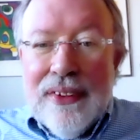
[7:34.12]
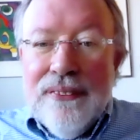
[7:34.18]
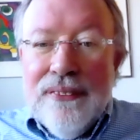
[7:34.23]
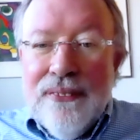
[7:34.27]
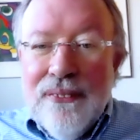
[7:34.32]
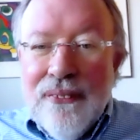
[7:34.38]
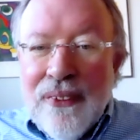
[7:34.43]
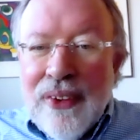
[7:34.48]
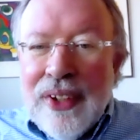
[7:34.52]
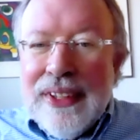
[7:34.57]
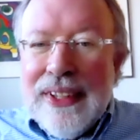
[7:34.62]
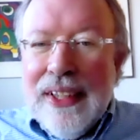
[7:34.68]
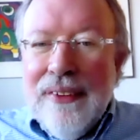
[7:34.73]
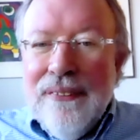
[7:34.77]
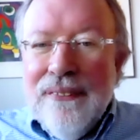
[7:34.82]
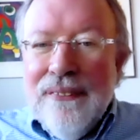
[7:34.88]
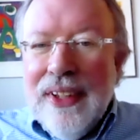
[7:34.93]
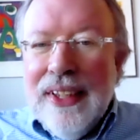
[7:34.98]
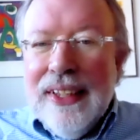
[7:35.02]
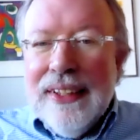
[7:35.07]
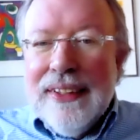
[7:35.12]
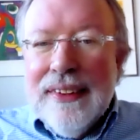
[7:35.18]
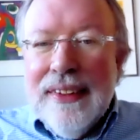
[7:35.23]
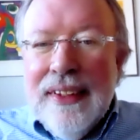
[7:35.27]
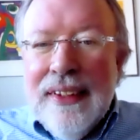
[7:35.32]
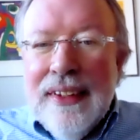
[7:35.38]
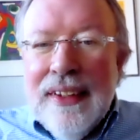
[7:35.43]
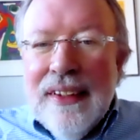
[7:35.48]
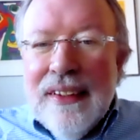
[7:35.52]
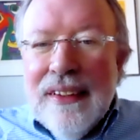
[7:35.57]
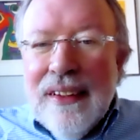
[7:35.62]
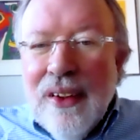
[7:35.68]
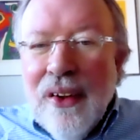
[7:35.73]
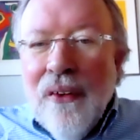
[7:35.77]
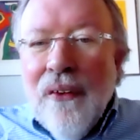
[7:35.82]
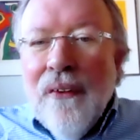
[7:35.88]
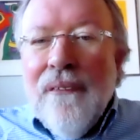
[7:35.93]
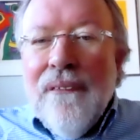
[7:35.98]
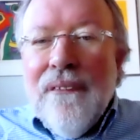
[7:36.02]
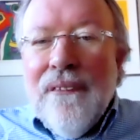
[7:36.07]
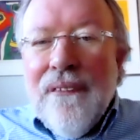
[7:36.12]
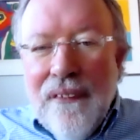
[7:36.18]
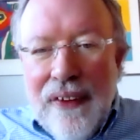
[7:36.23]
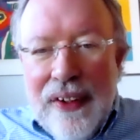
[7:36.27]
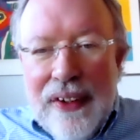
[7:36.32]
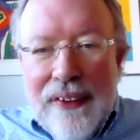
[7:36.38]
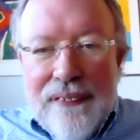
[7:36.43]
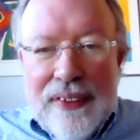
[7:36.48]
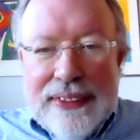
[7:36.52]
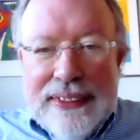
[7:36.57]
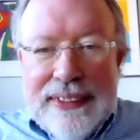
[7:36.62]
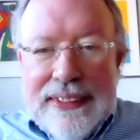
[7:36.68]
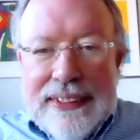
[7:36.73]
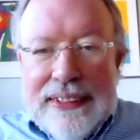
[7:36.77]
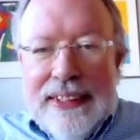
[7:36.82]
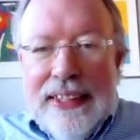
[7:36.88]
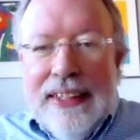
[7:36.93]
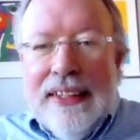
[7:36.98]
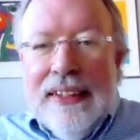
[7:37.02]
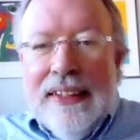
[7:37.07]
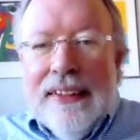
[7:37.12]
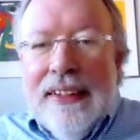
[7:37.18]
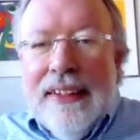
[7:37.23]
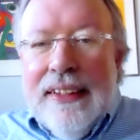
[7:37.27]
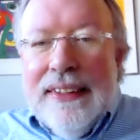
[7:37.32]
working with low frequency